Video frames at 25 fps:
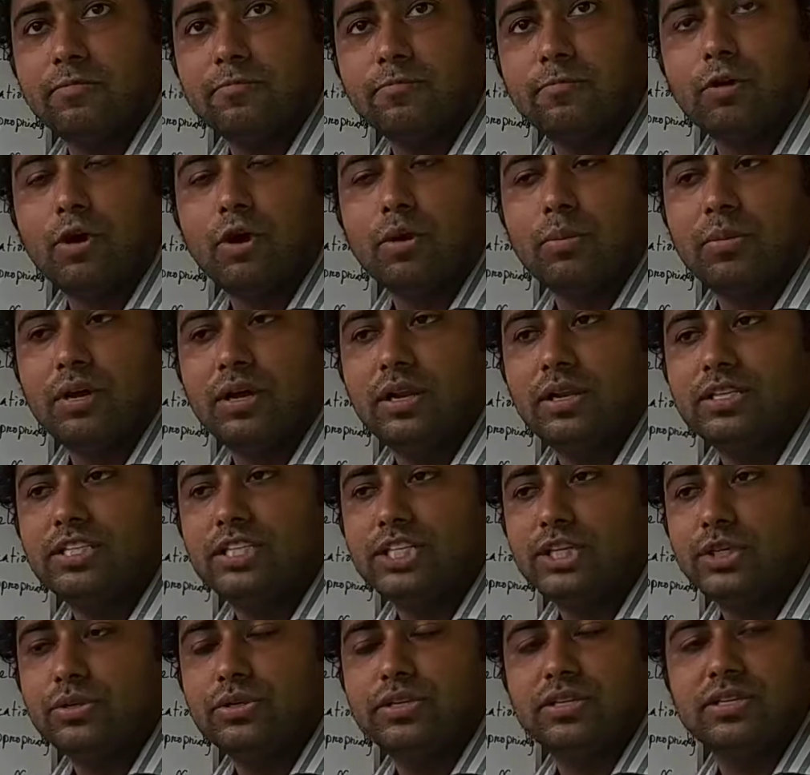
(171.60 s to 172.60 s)
formal
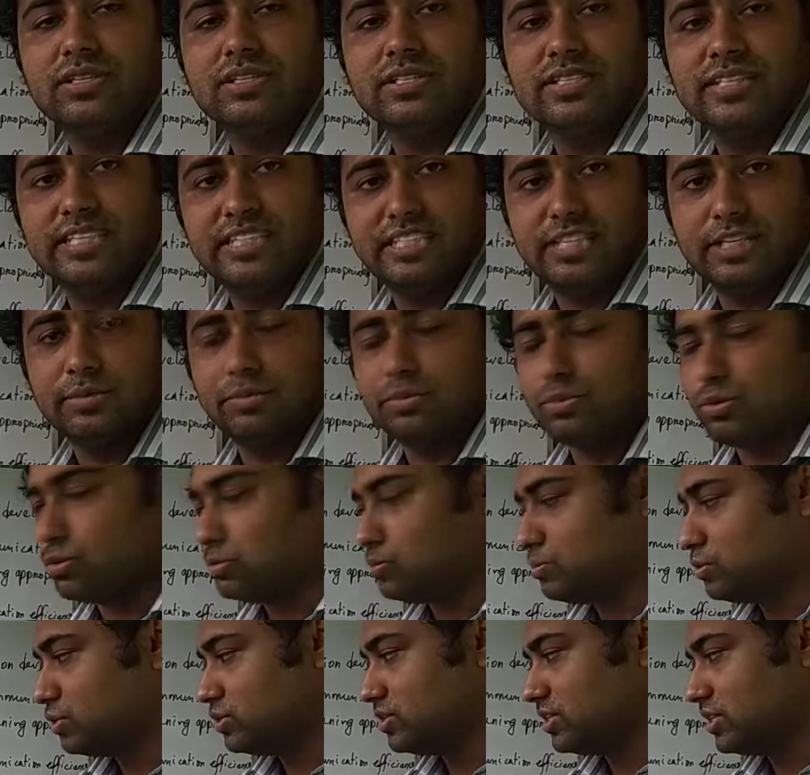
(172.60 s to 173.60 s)
tutored setting
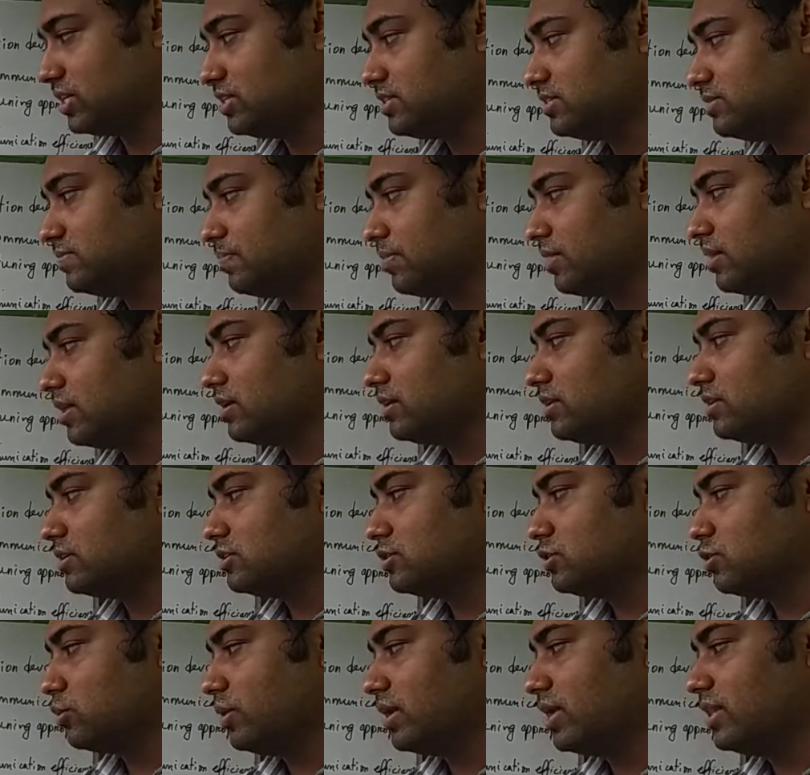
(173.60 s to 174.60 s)
process.
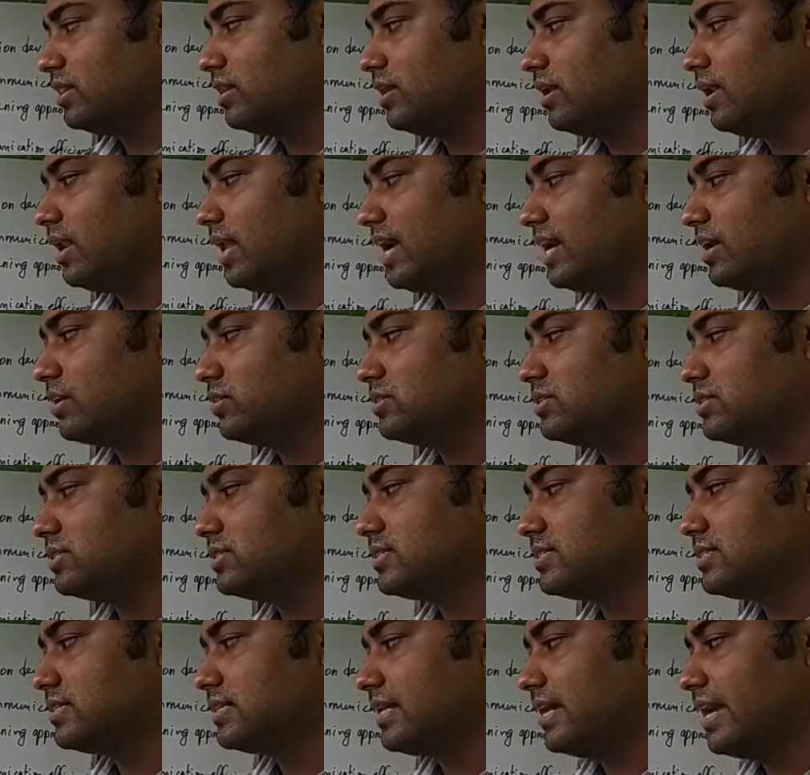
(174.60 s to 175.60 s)
So when the language
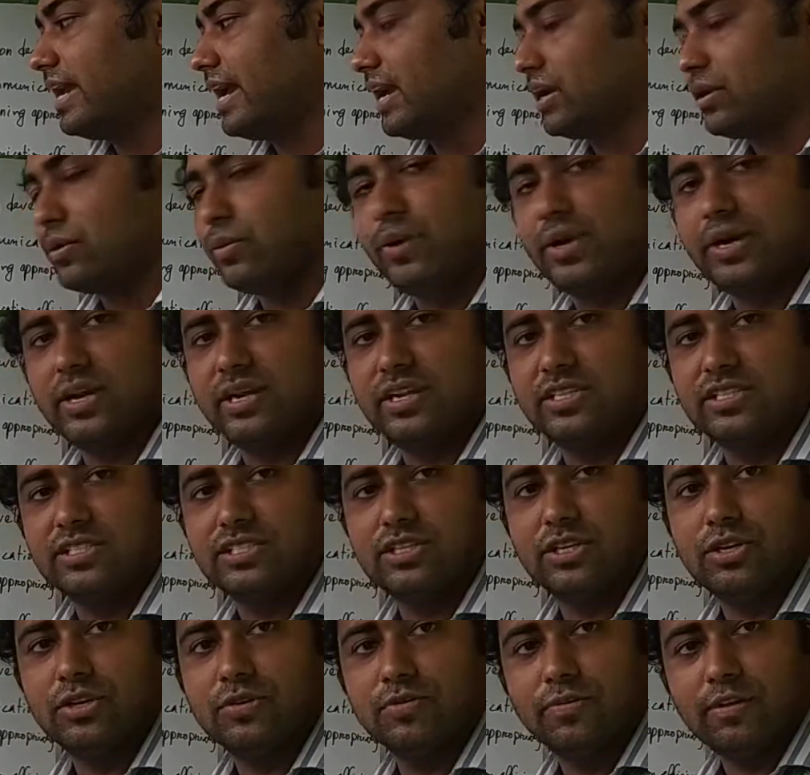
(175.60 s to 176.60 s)
is acquired
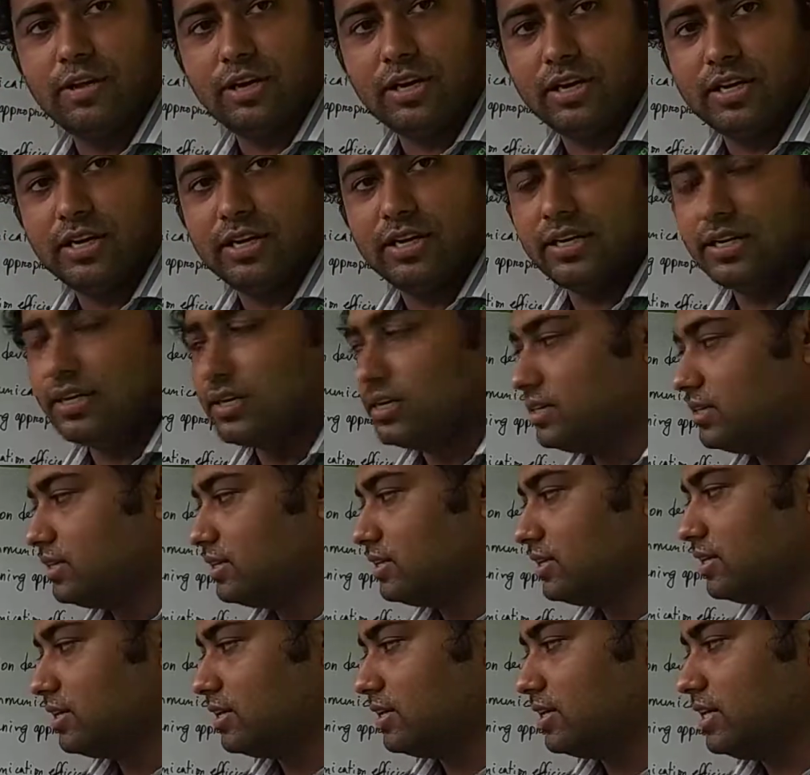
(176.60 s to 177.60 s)
instead of learned,
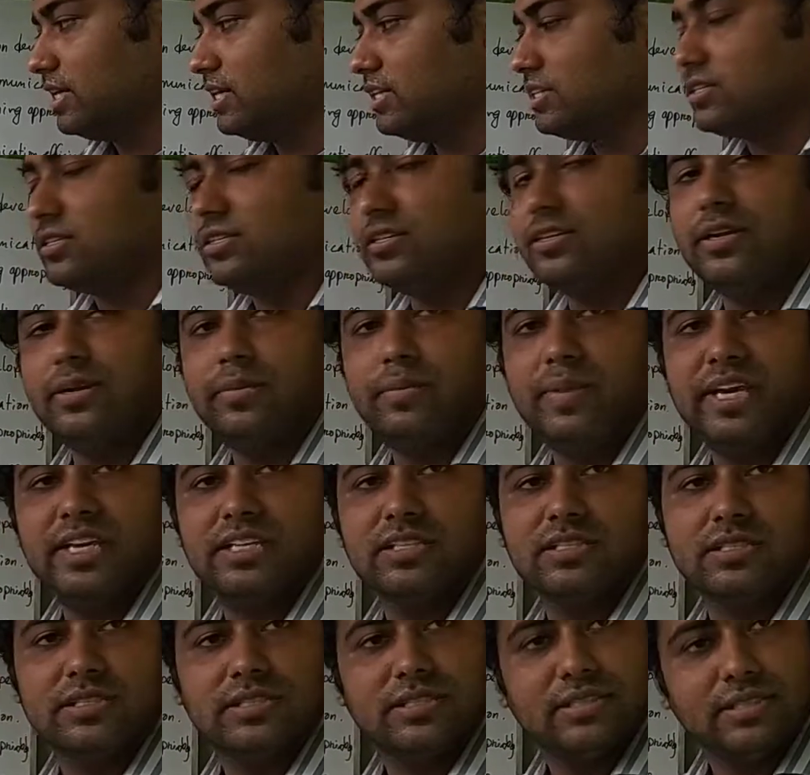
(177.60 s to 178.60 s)
it
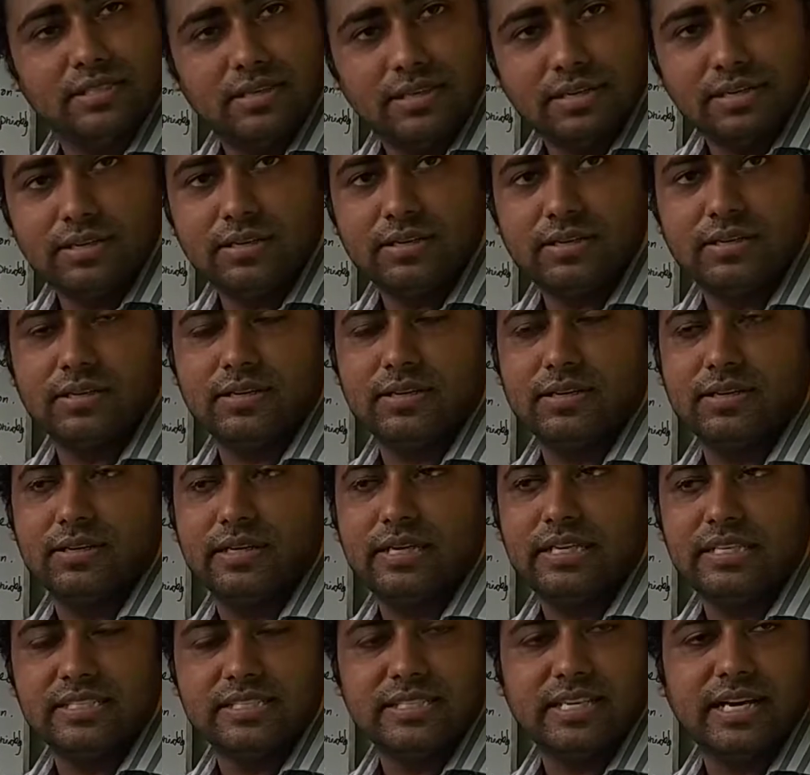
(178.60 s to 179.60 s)
remains
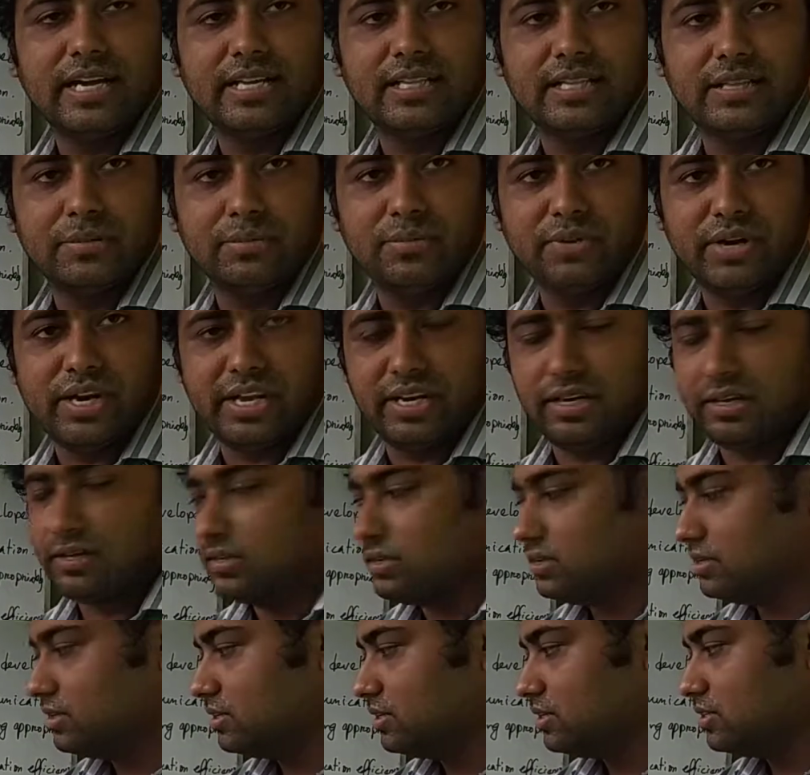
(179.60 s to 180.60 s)
inside the brain.
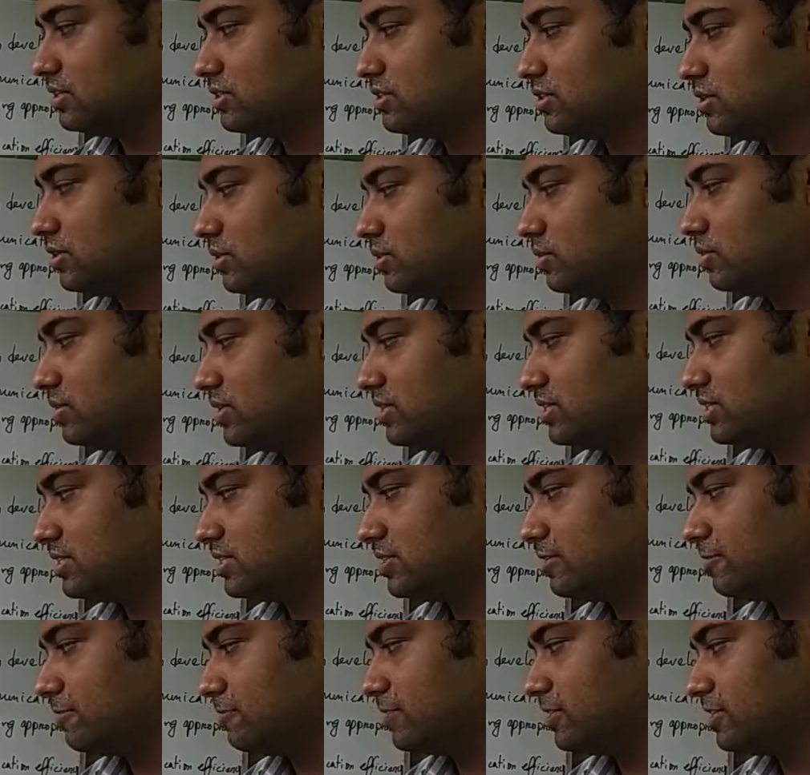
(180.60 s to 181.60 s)
So this is
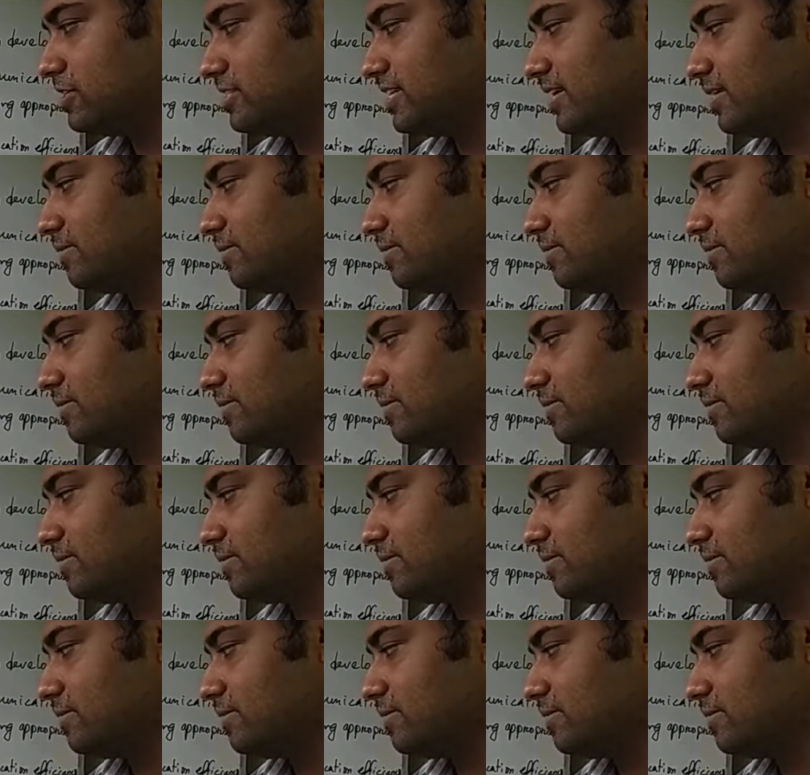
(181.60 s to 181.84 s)
the first